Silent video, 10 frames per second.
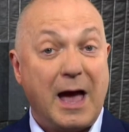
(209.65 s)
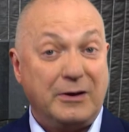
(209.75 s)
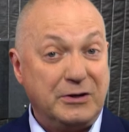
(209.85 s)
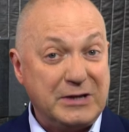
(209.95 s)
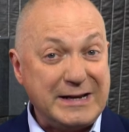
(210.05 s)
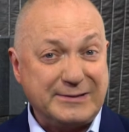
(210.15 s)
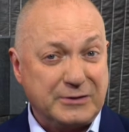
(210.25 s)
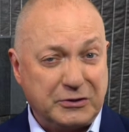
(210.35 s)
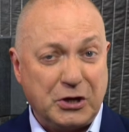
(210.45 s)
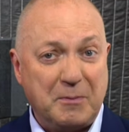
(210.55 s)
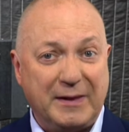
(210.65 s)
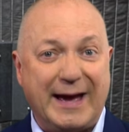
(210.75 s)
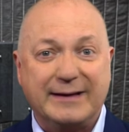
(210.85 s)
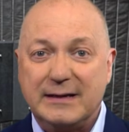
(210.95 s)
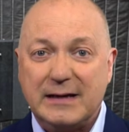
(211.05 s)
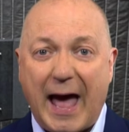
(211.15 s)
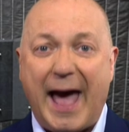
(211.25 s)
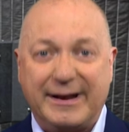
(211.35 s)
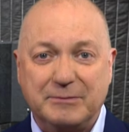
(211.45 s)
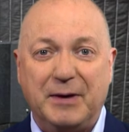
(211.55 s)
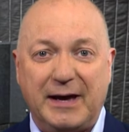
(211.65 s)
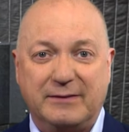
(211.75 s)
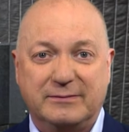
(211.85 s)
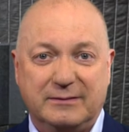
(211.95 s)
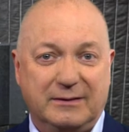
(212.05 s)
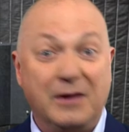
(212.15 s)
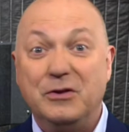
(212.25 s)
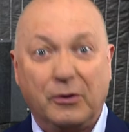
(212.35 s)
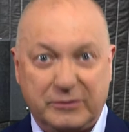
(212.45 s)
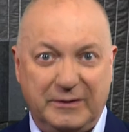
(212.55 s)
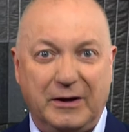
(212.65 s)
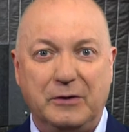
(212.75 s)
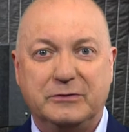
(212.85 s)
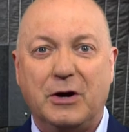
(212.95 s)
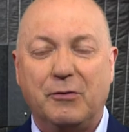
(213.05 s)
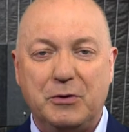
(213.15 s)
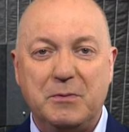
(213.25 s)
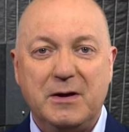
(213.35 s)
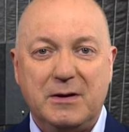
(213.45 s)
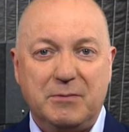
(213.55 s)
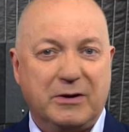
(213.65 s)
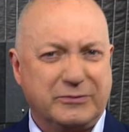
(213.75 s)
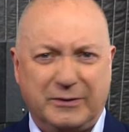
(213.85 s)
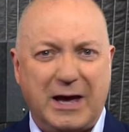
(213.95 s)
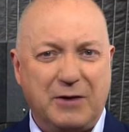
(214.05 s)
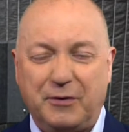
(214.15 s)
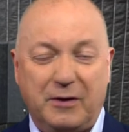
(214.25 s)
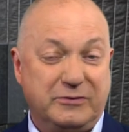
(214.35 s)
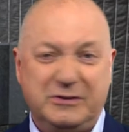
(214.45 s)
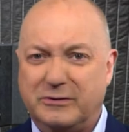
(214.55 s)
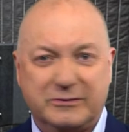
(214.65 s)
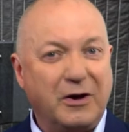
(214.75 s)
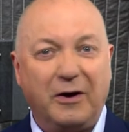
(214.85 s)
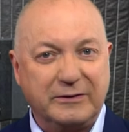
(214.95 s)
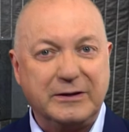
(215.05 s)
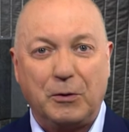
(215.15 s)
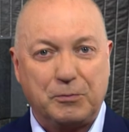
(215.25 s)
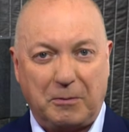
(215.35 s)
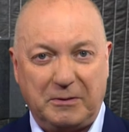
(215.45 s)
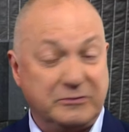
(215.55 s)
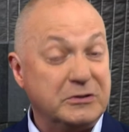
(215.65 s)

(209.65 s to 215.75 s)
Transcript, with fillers: And you need to determine that at base and not in the hotel room because on headphones you just can't tell properly.